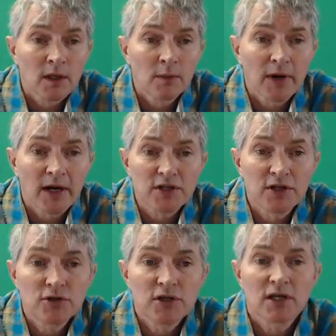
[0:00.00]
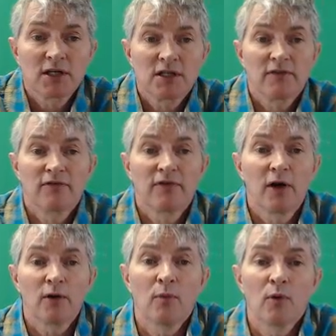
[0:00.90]
Prosecution can
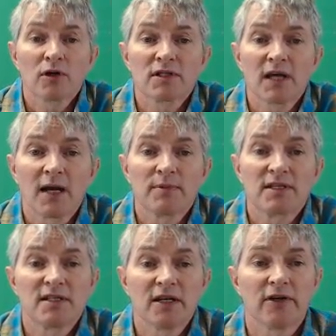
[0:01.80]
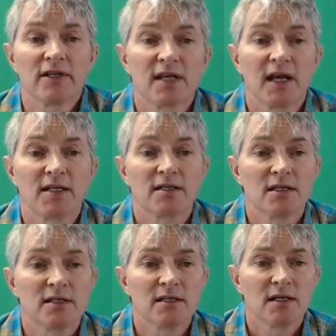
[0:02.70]
devote more time to serious
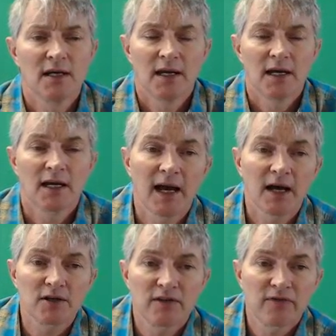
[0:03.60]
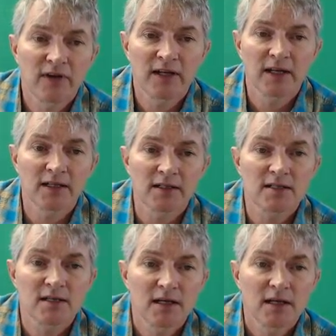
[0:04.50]
cases. It allows
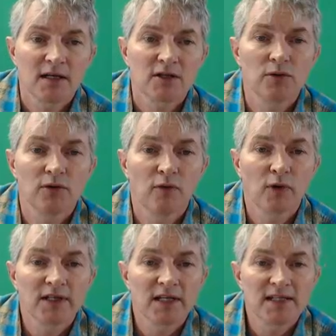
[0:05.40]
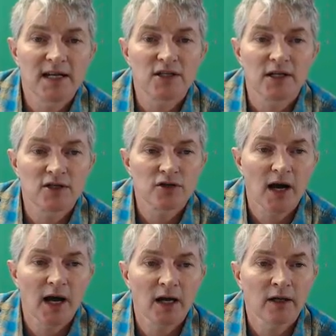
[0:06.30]
defendants to avoid detention and
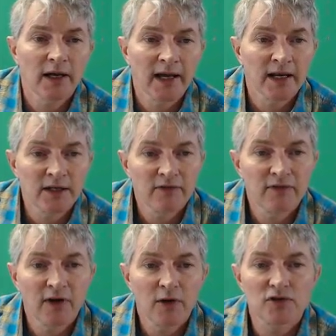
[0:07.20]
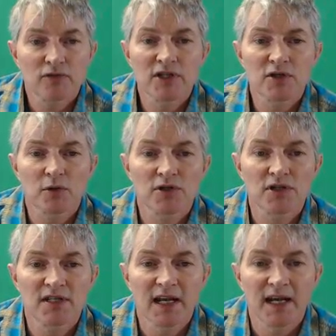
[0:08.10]
trial, and devotes
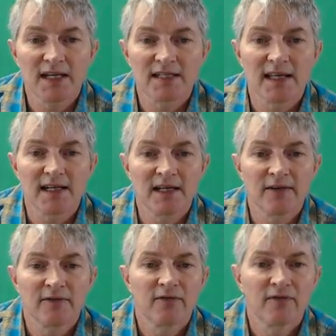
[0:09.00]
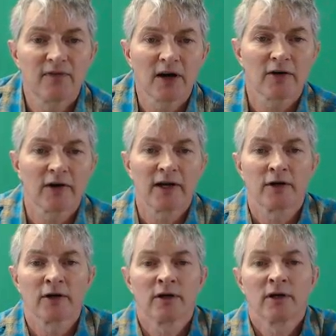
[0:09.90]
resources to cases that need far
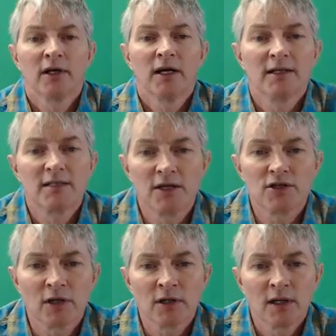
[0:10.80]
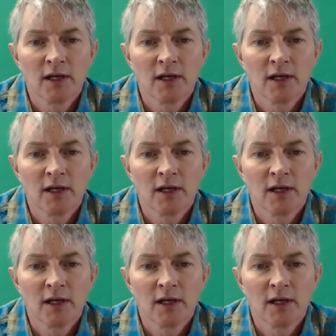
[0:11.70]
greater attention.